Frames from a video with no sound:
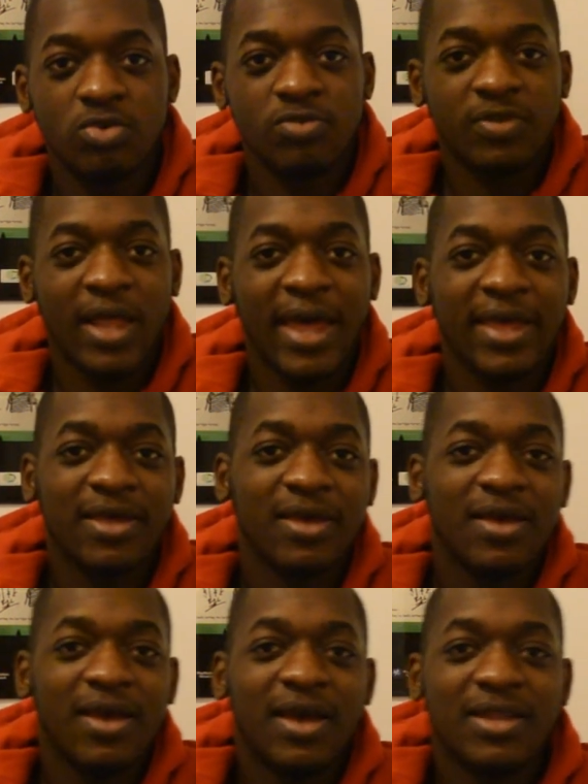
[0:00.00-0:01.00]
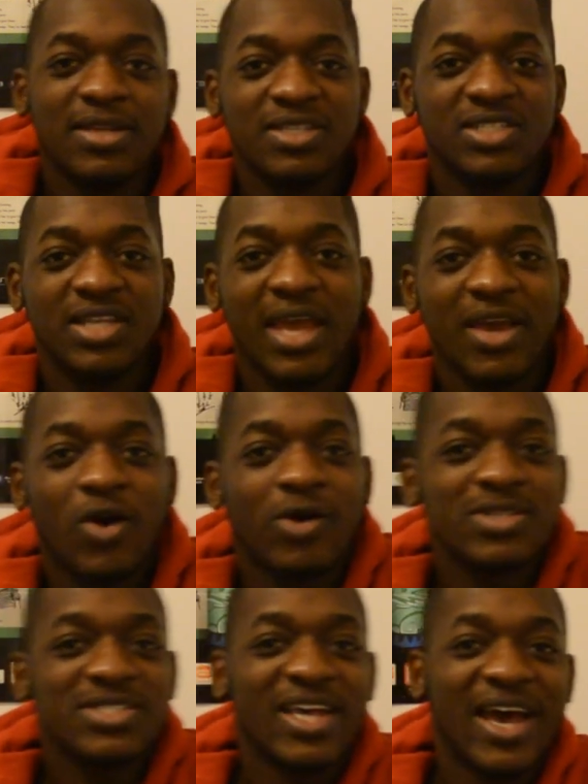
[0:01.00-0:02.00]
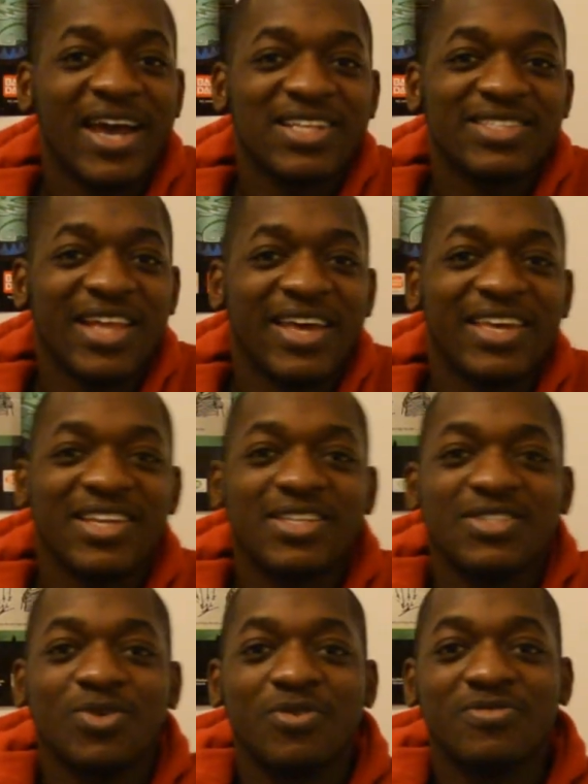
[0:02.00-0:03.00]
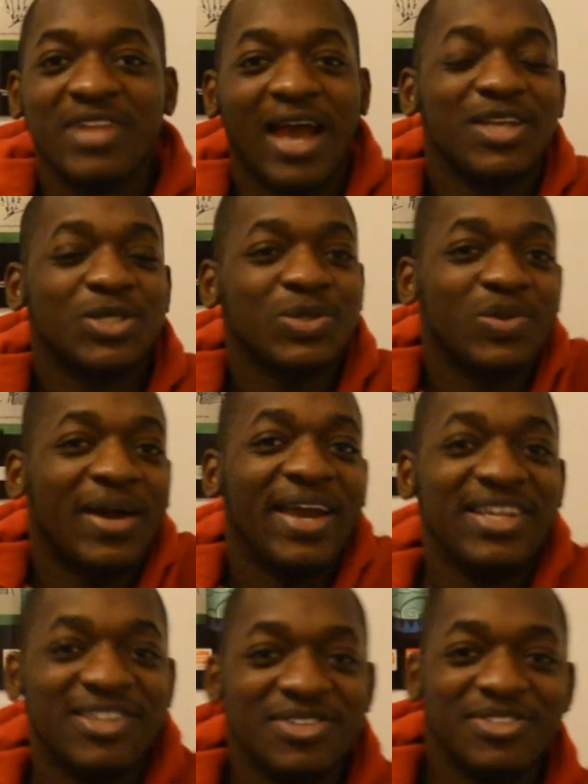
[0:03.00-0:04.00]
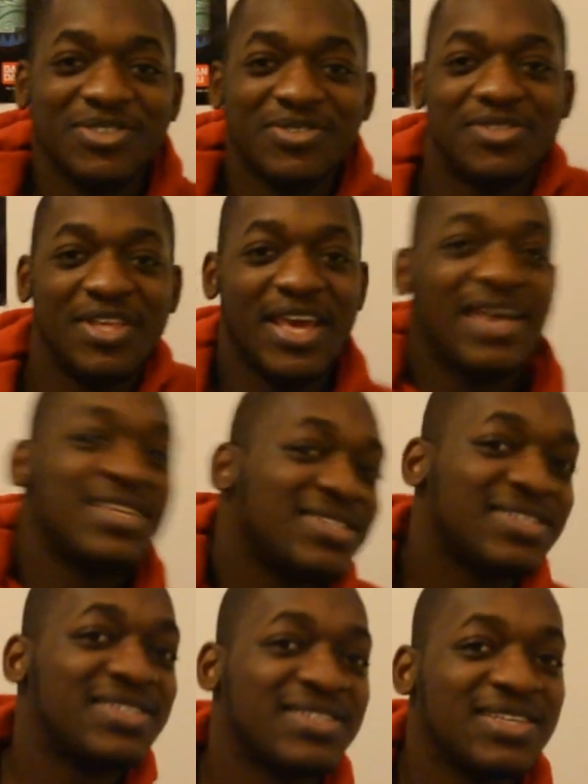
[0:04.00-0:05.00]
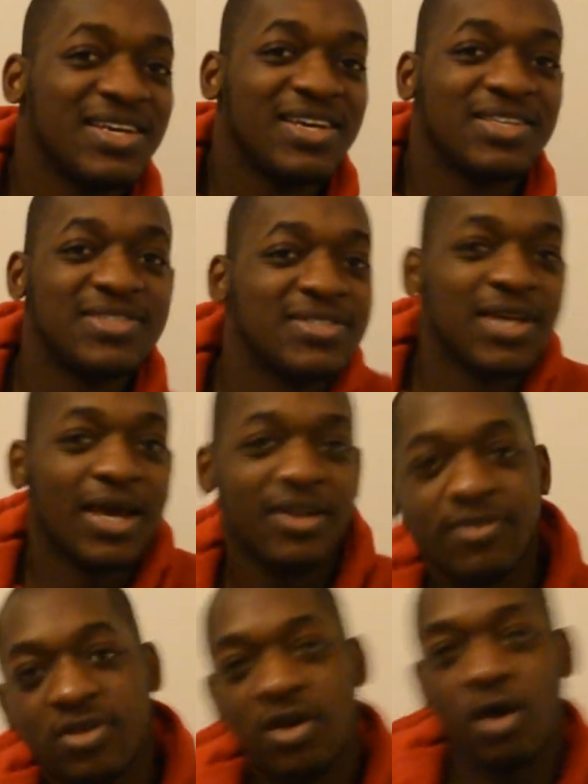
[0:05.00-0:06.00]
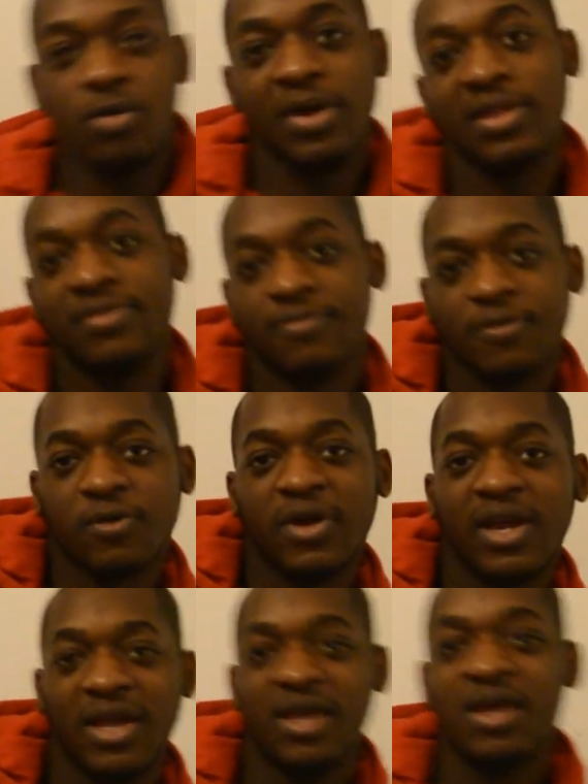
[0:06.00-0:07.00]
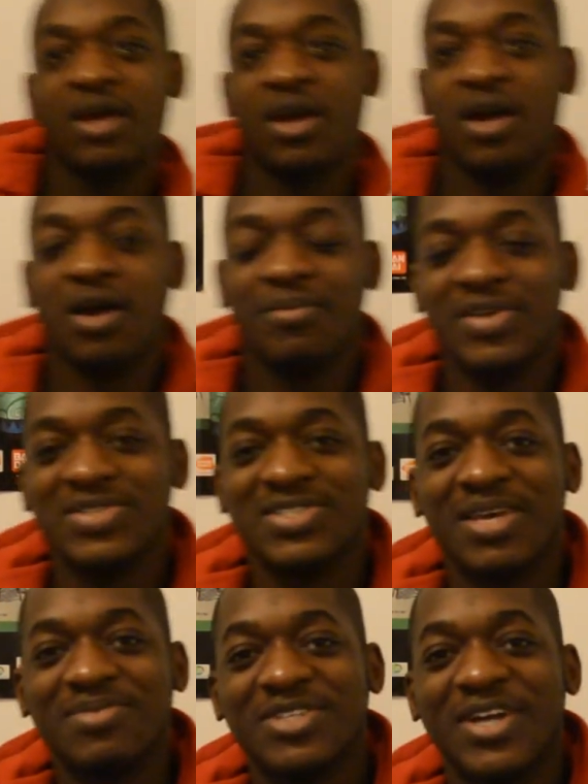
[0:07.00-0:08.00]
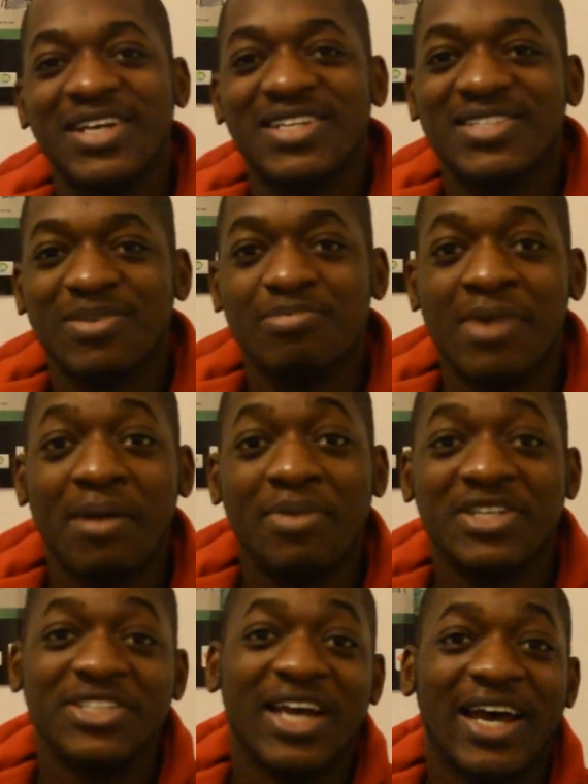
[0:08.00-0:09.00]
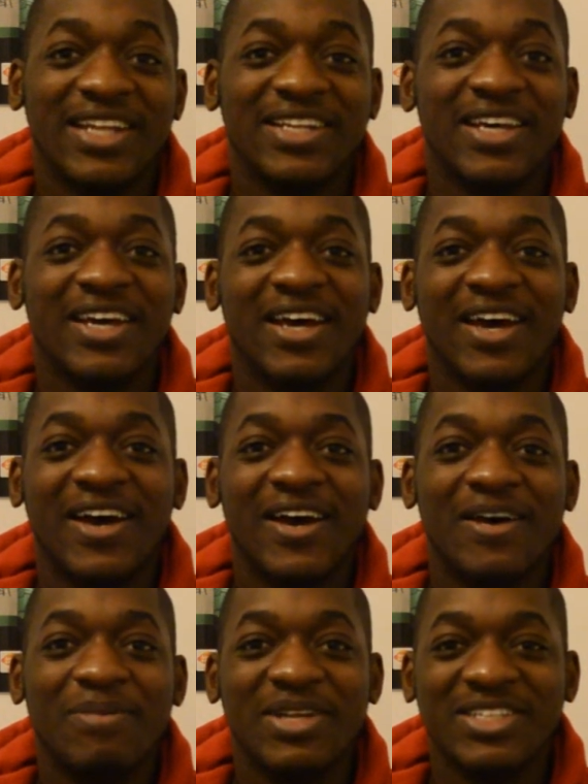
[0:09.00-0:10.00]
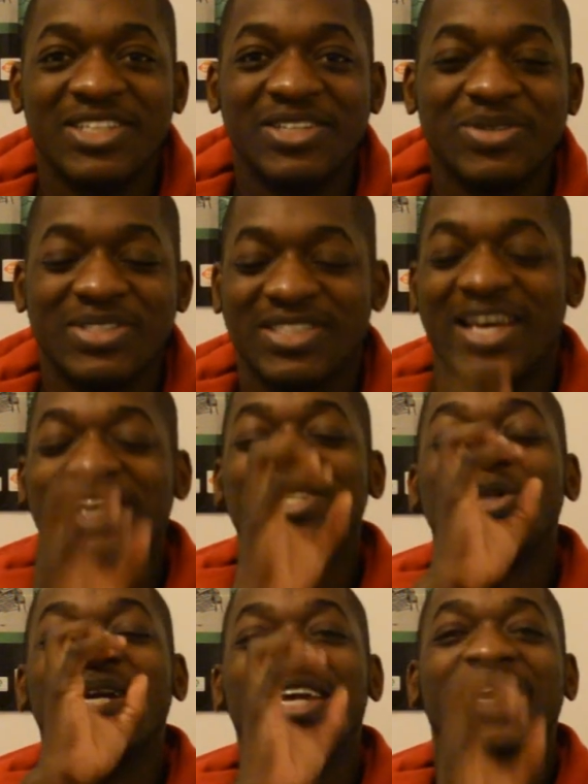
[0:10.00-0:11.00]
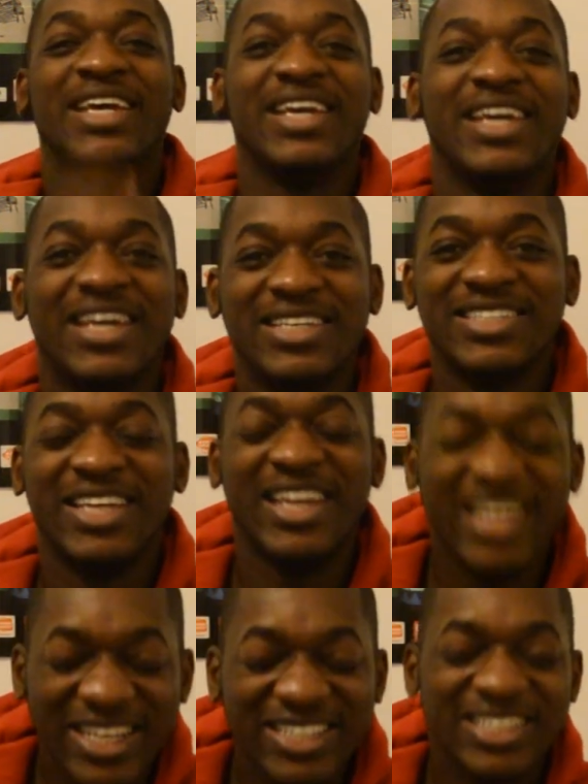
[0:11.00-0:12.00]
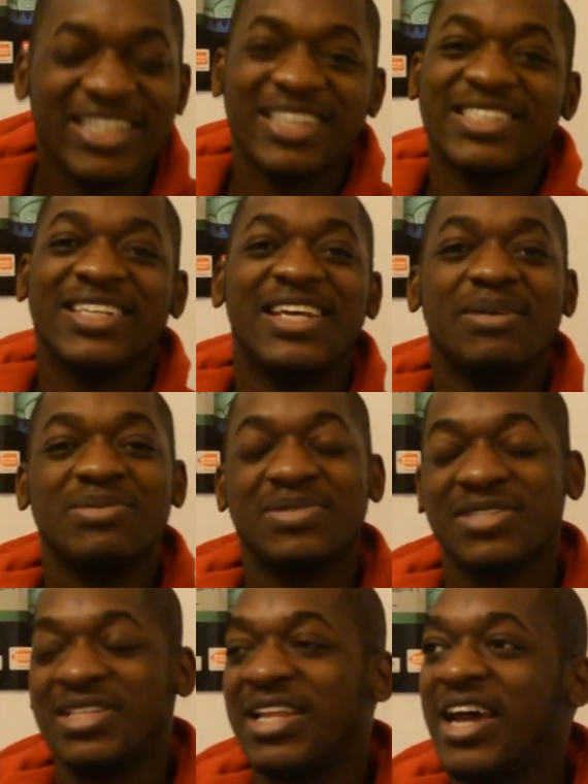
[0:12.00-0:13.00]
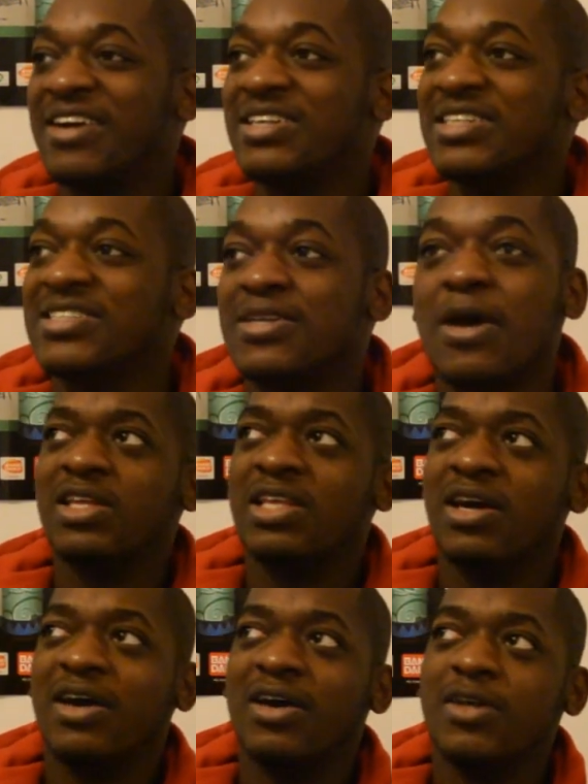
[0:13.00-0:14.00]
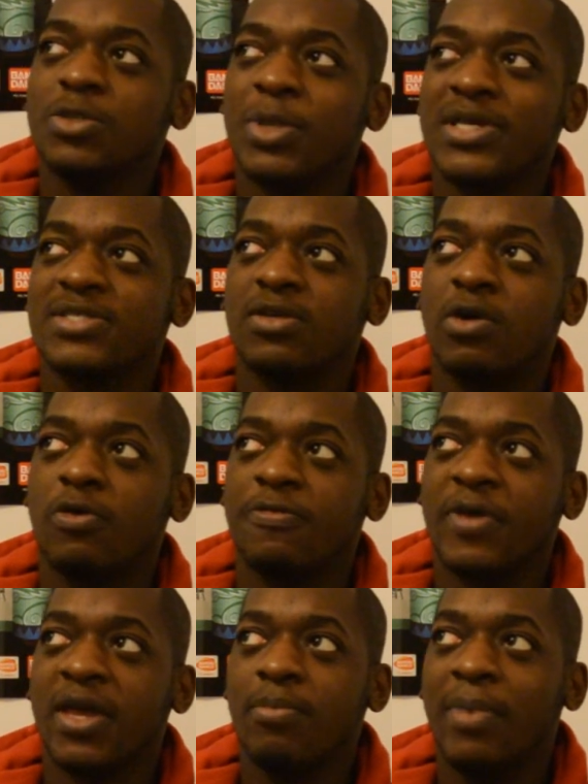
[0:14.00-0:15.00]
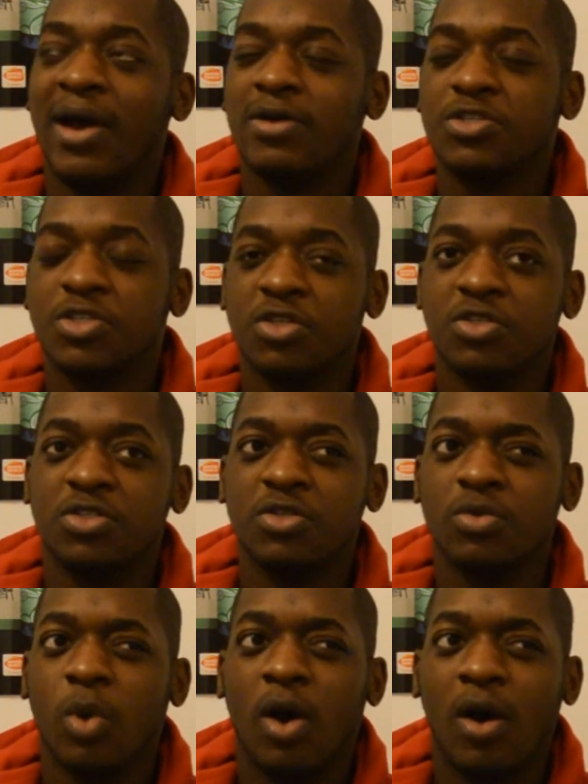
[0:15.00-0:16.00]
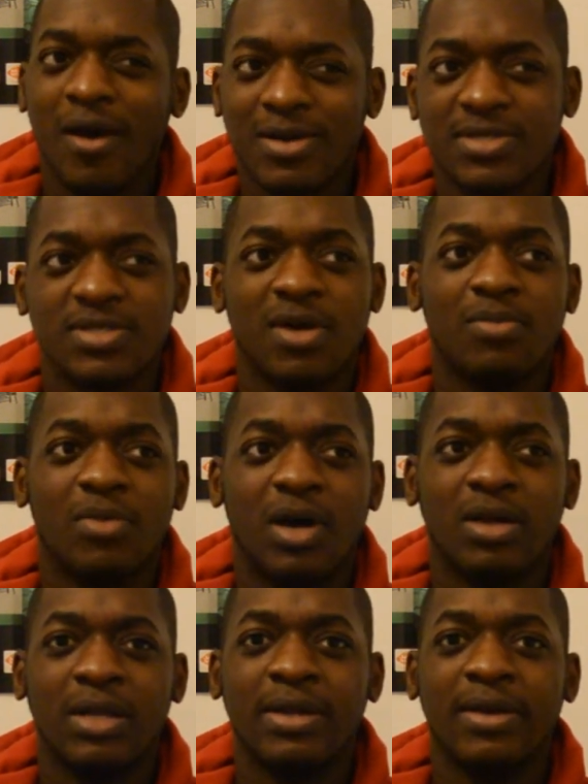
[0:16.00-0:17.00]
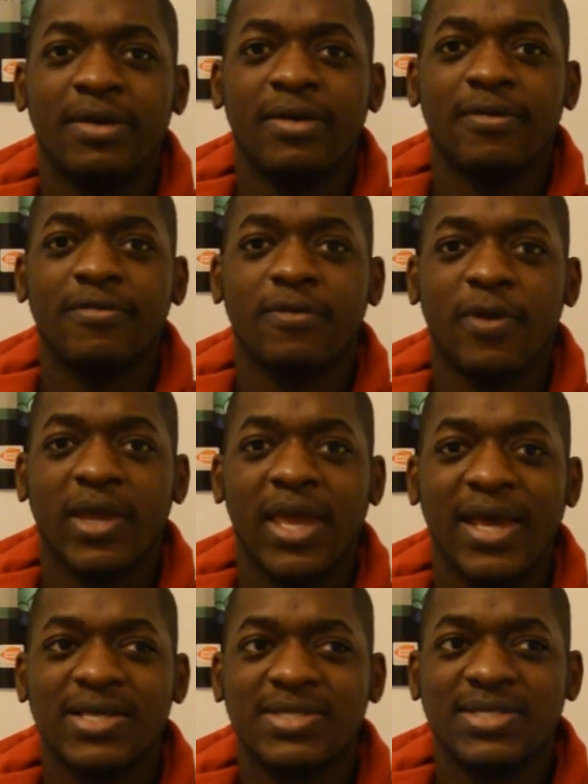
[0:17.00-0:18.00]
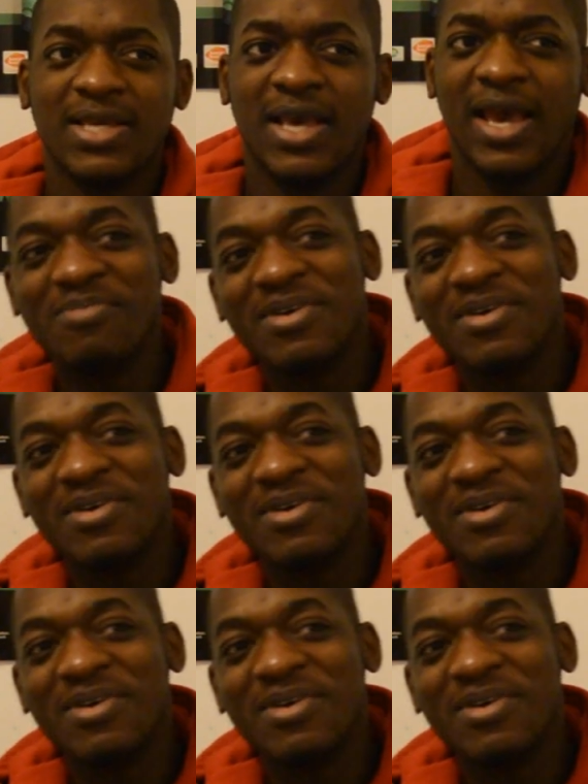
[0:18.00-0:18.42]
You sort of like initiate contact like in a sort of natural way. Don't do this, just kind of go in for it. He was demonstrating this on Baba-chan. And she was like drinking, and she licked her lips, which is hilarious. They addressed the whole thing about should you ask someone for a kiss.